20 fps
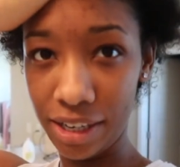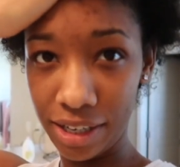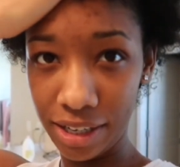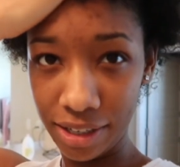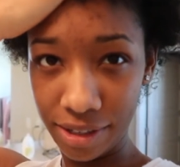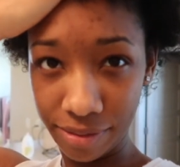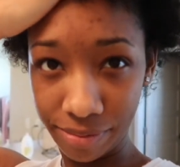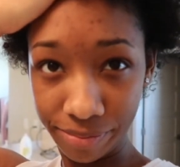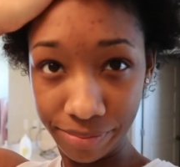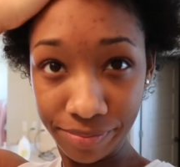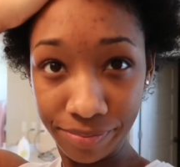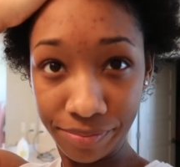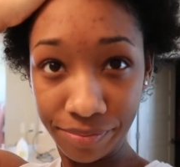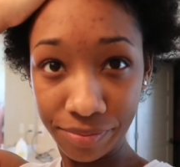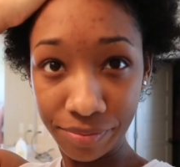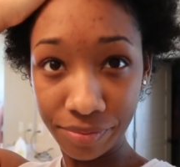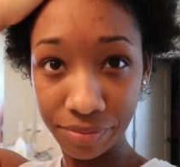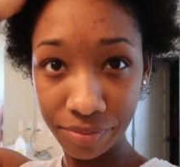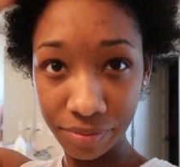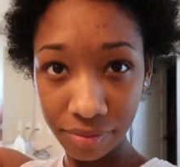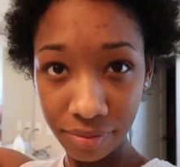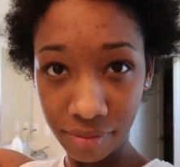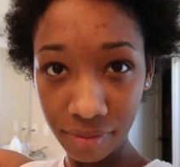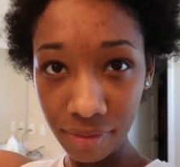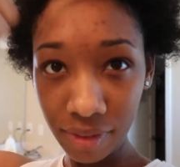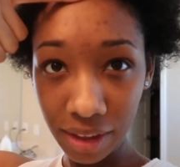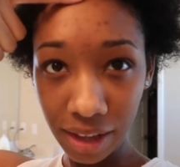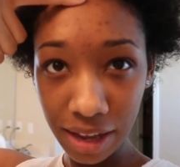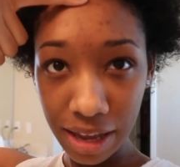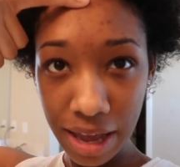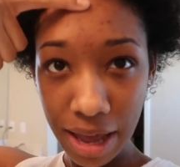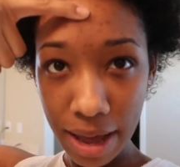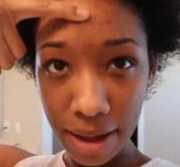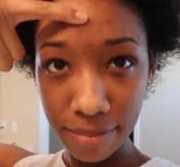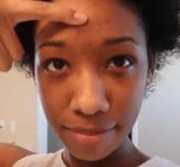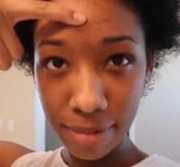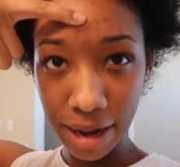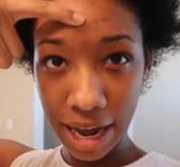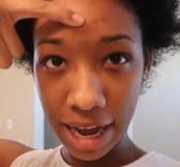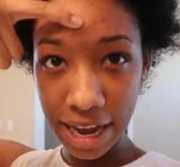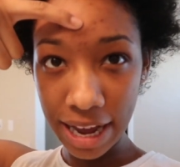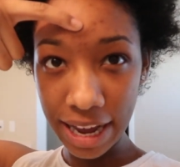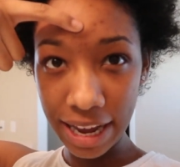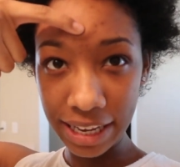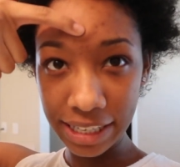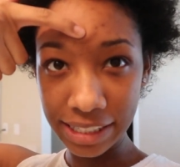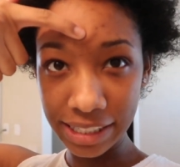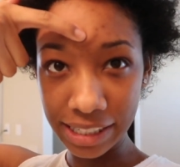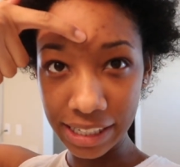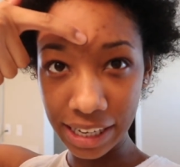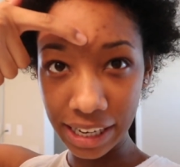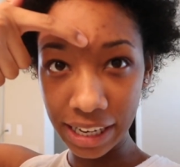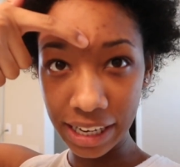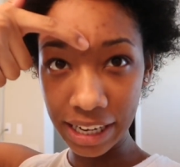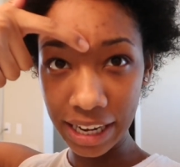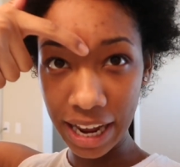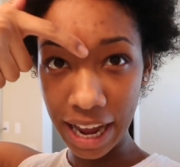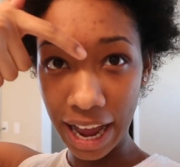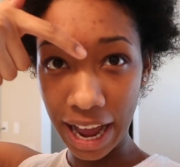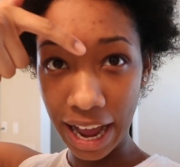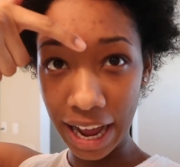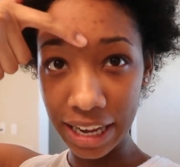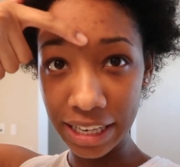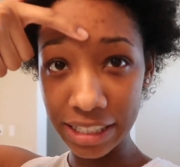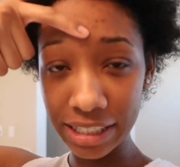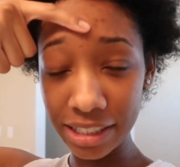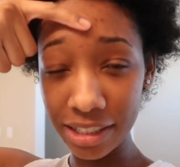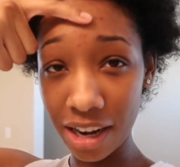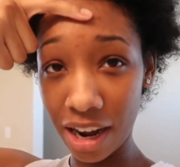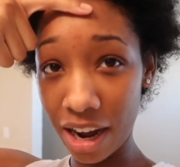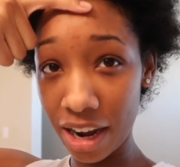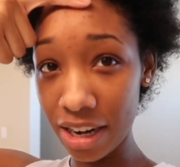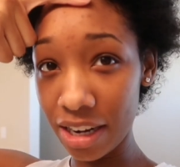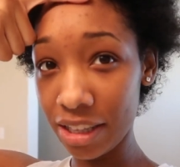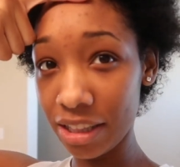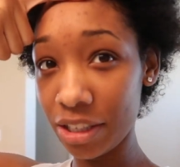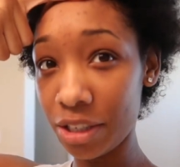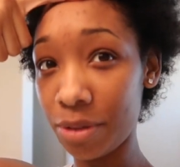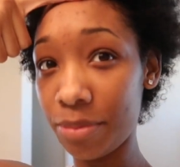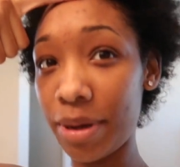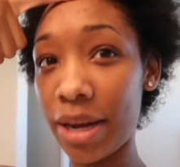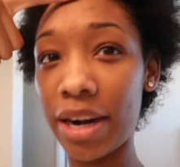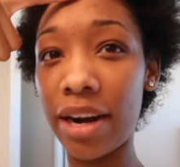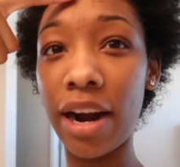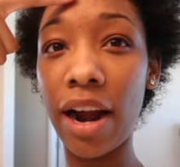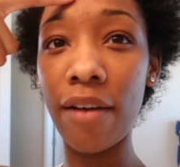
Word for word: Um, my skin has gotten a little better.